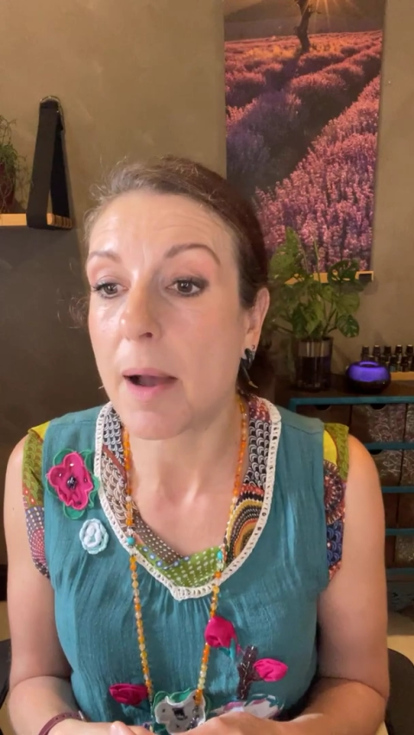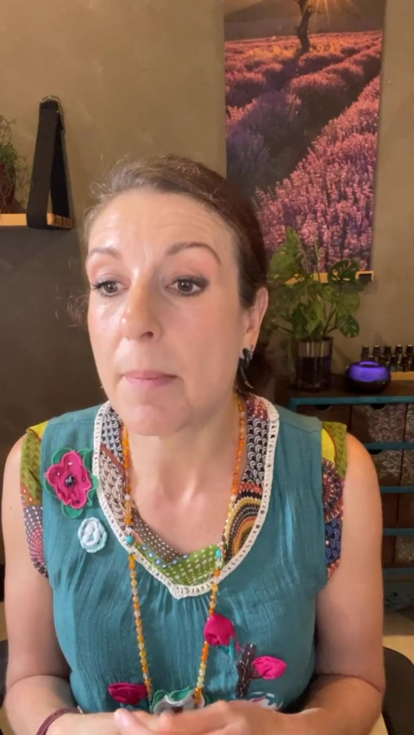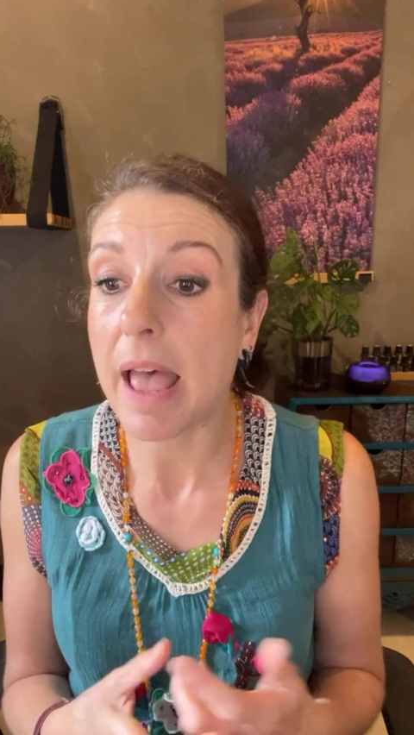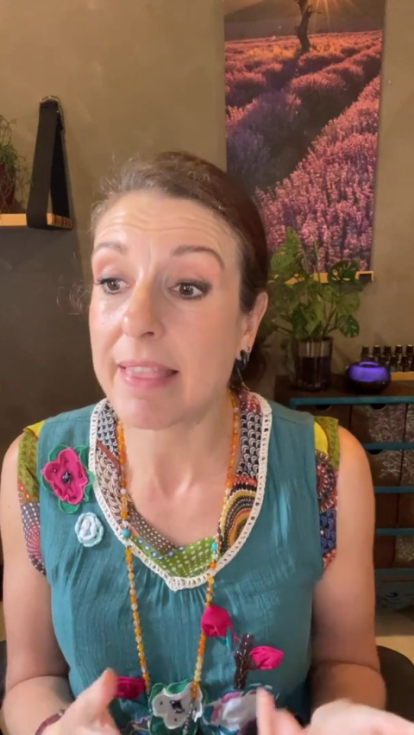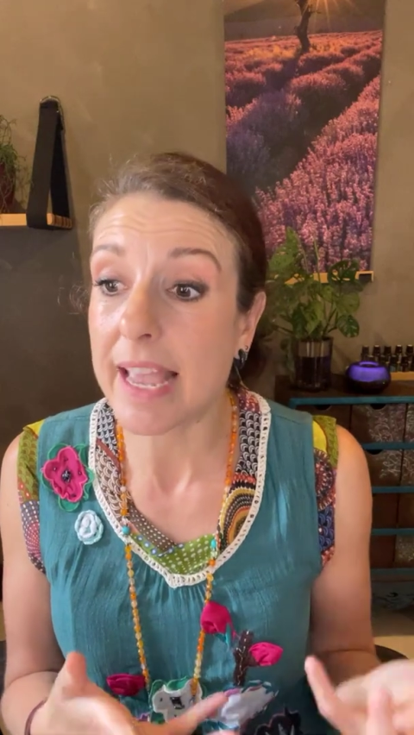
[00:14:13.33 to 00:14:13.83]

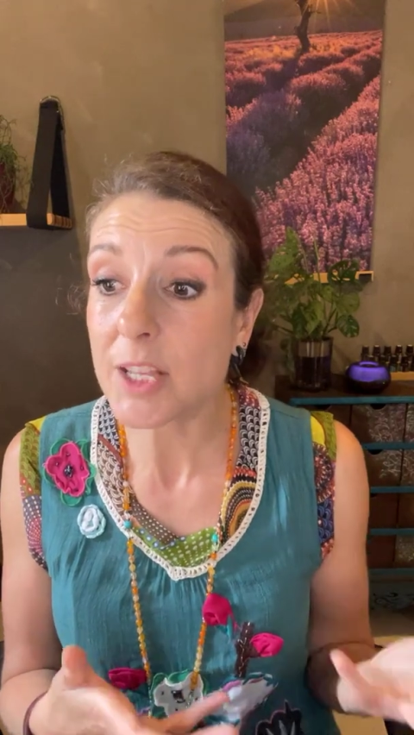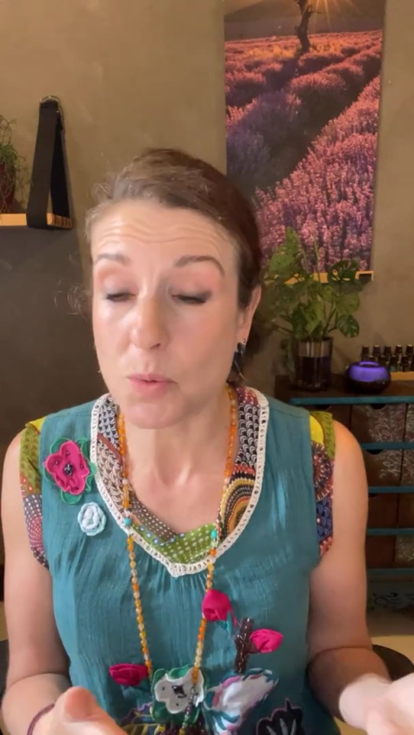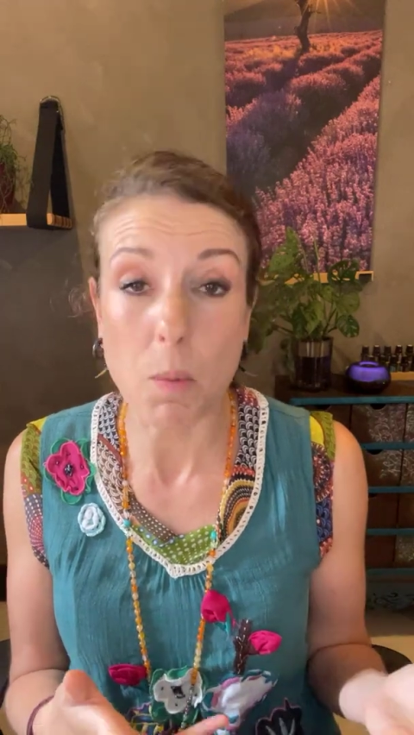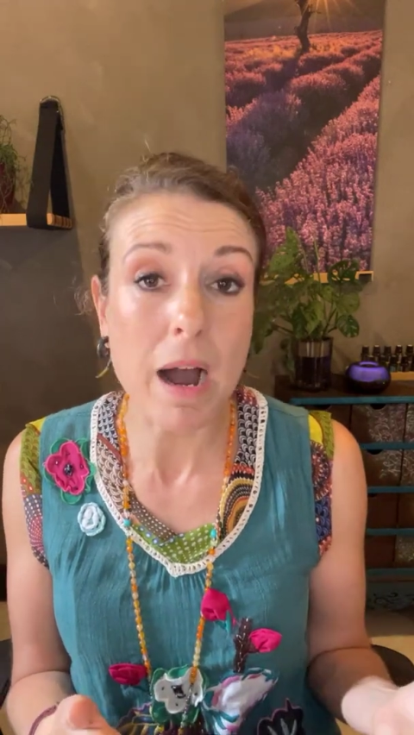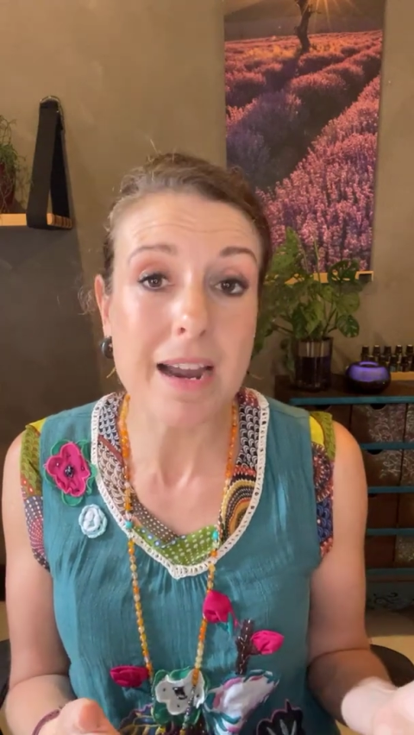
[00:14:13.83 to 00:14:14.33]
And
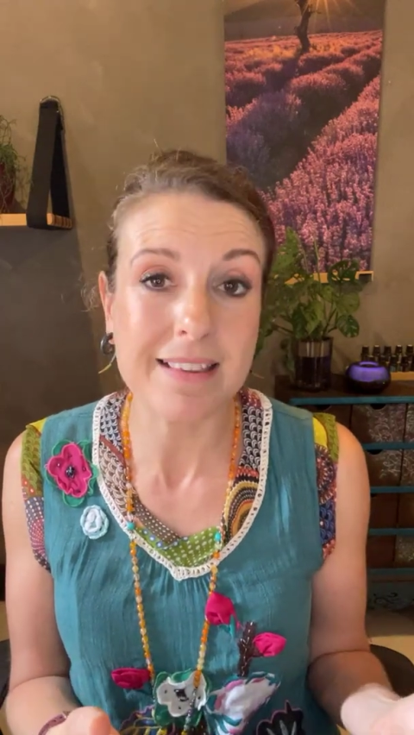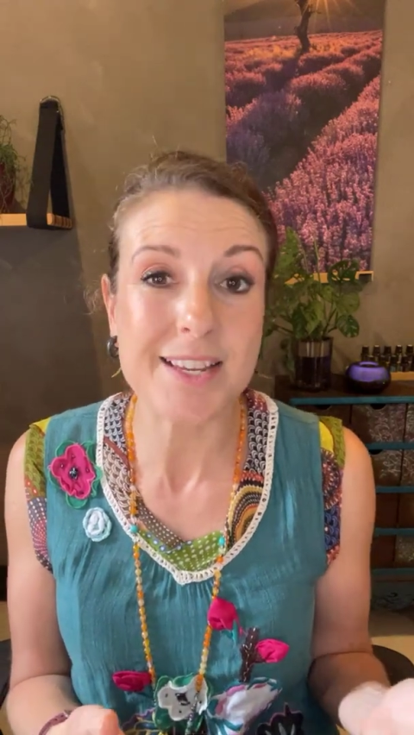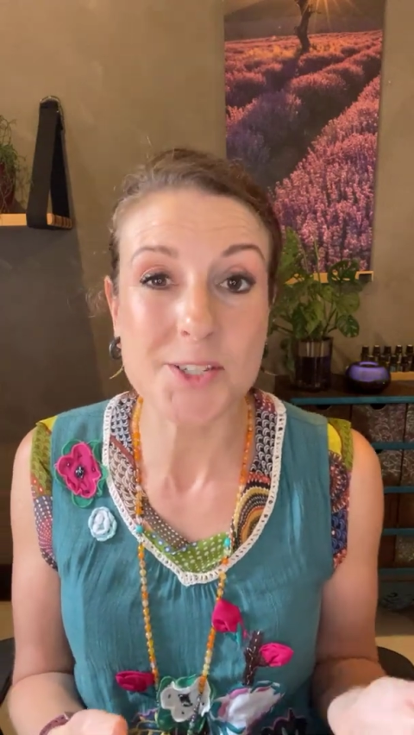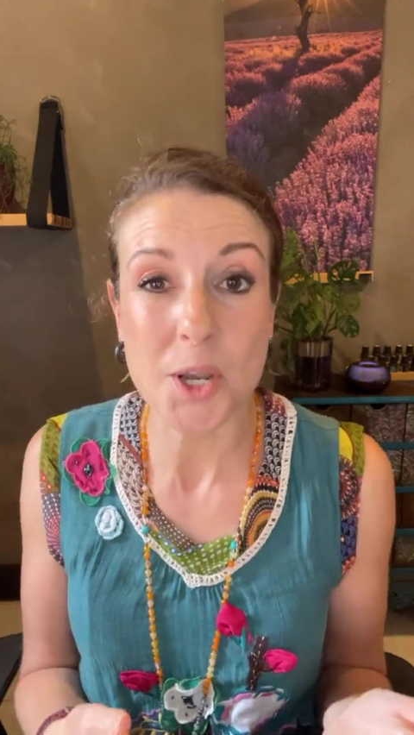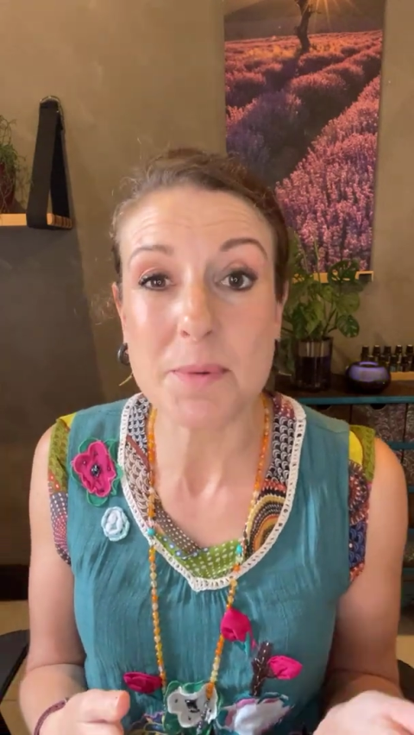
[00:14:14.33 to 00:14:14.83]
that's why
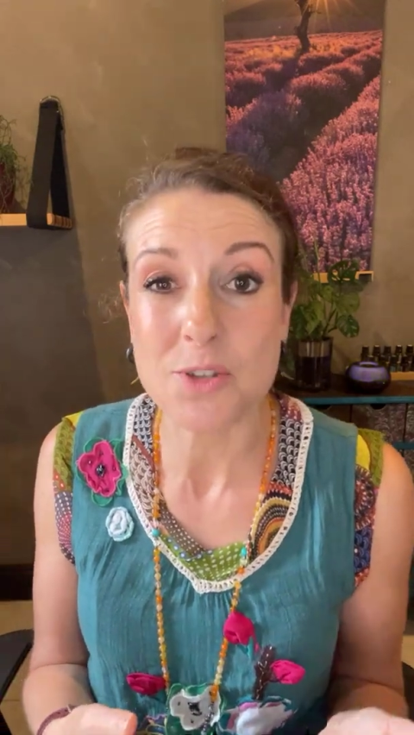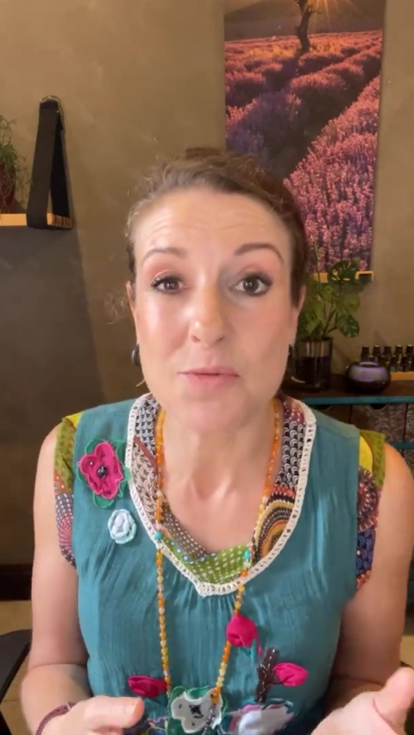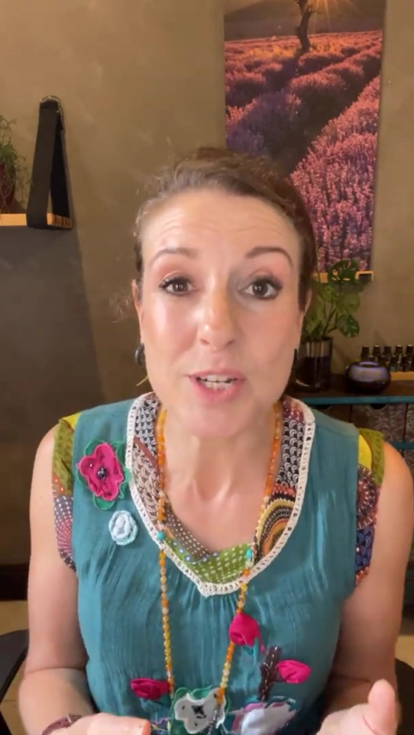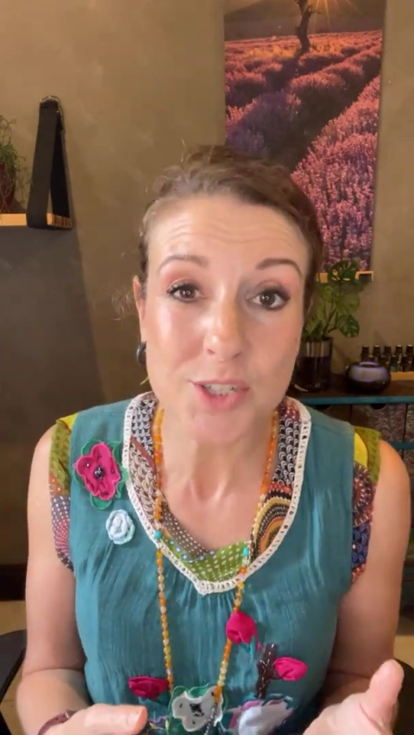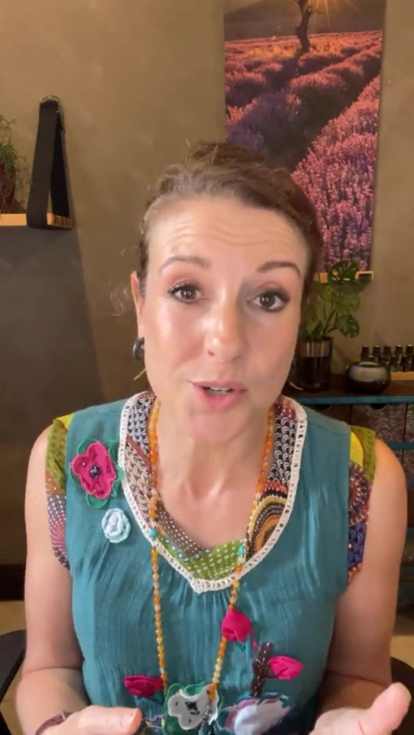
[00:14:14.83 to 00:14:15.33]
there's so much
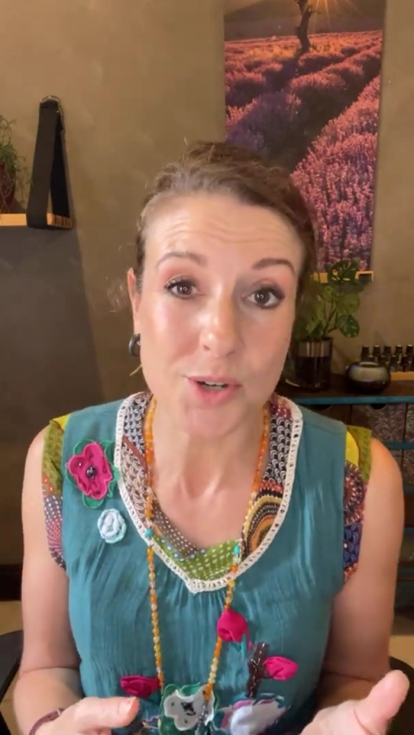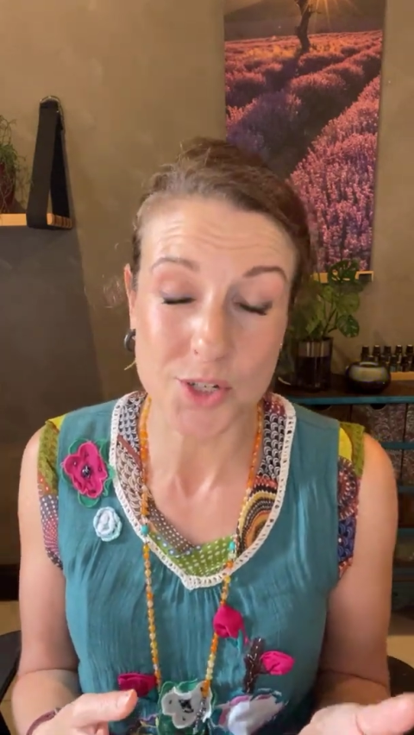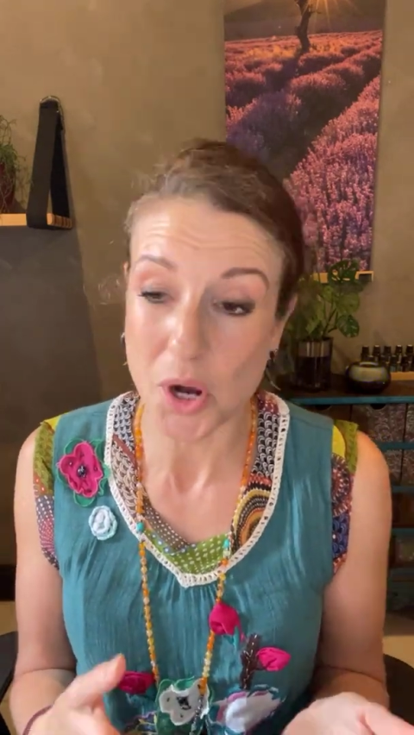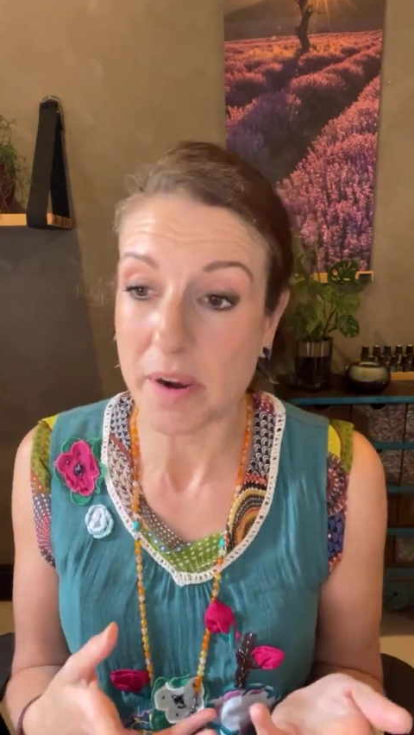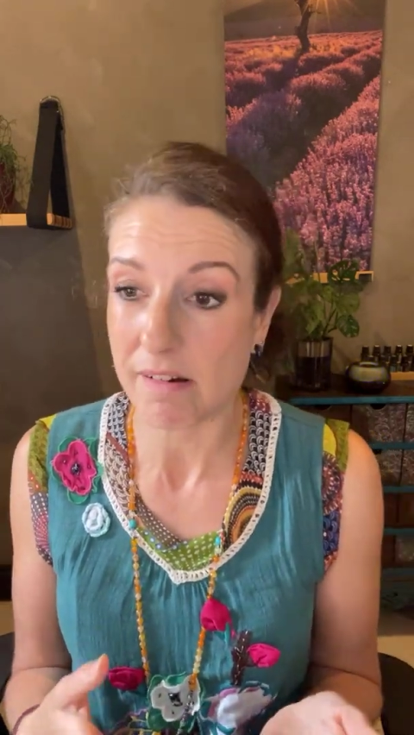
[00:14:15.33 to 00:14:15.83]

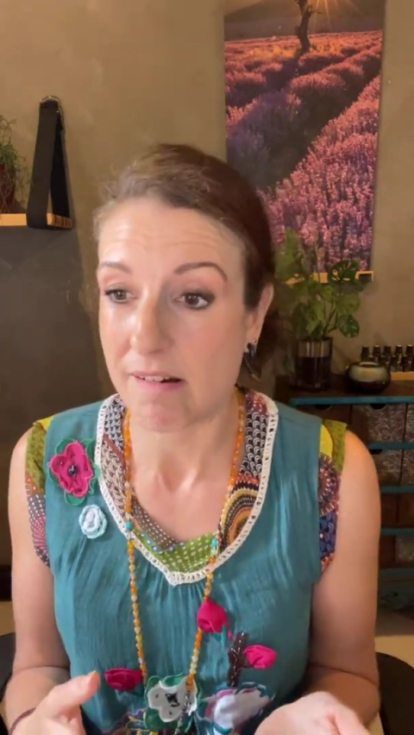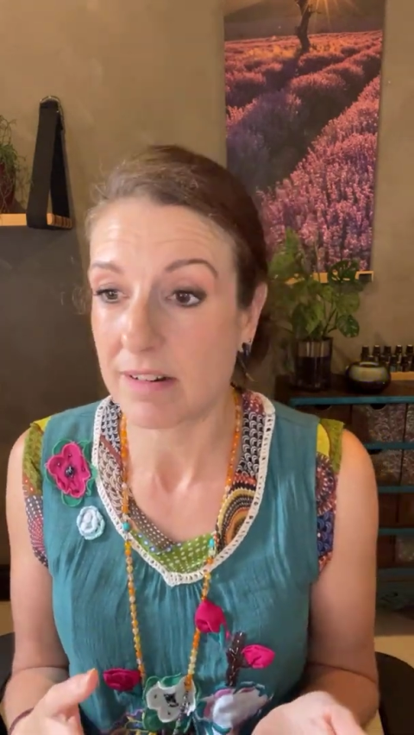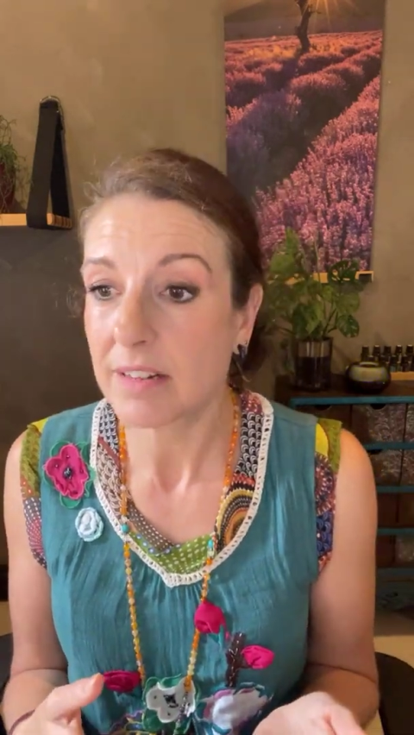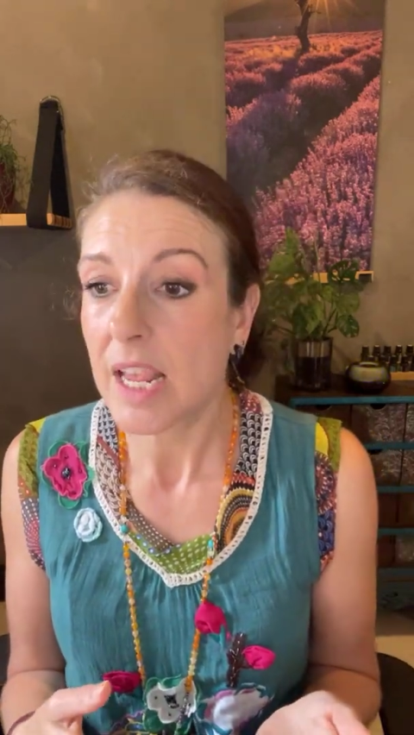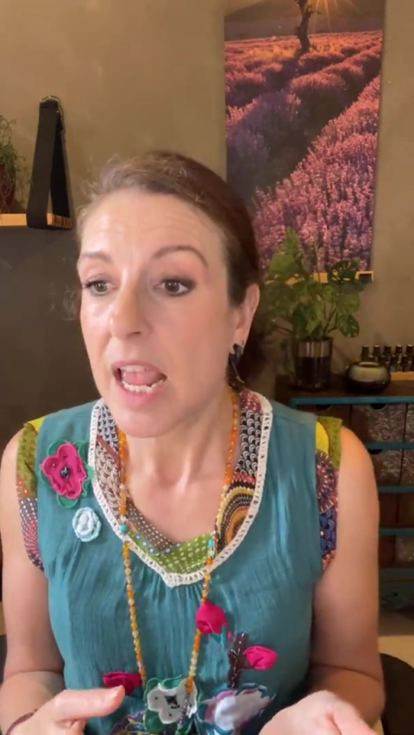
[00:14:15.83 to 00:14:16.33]
research going on